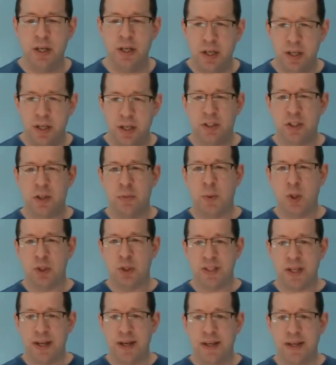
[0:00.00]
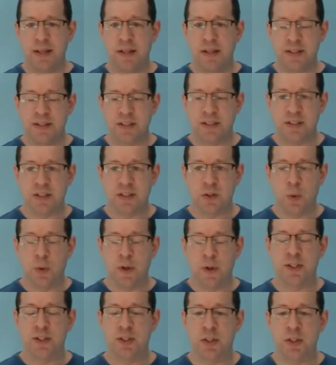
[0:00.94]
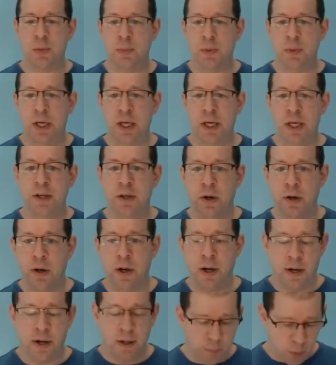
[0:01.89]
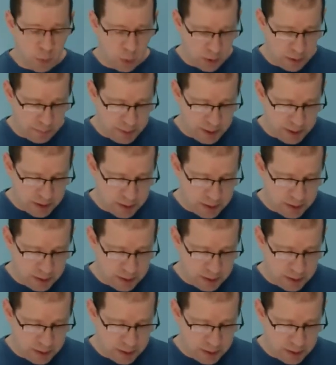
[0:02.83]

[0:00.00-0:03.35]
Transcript: So most likely this is going to be your unemployment